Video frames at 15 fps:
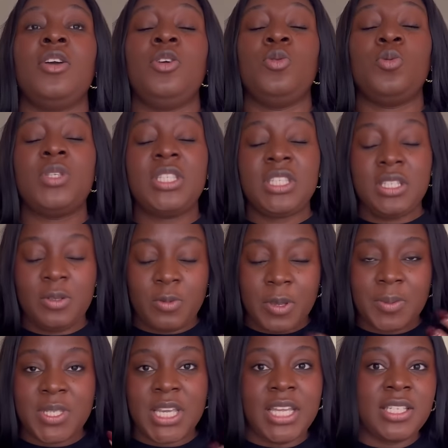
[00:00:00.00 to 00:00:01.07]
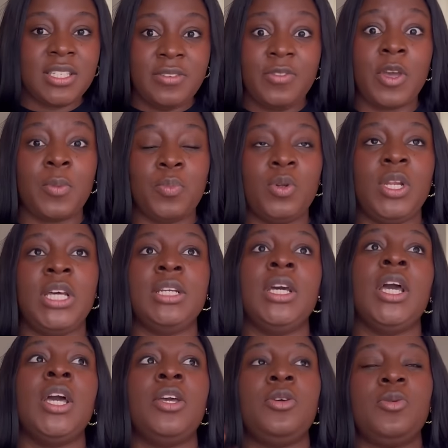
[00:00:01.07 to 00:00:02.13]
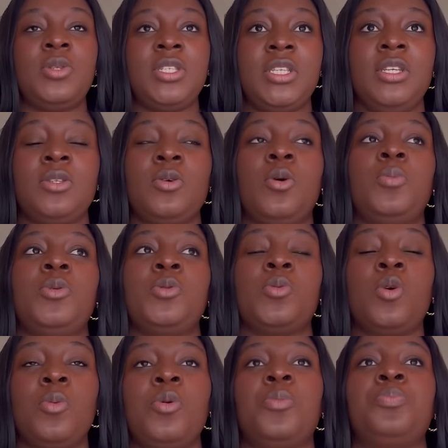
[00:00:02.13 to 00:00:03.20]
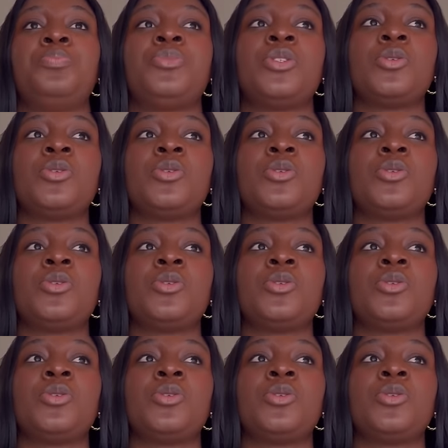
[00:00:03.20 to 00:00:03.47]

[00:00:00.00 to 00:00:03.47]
you would see the website. If you're in Poland, you'd see it up. It will come up.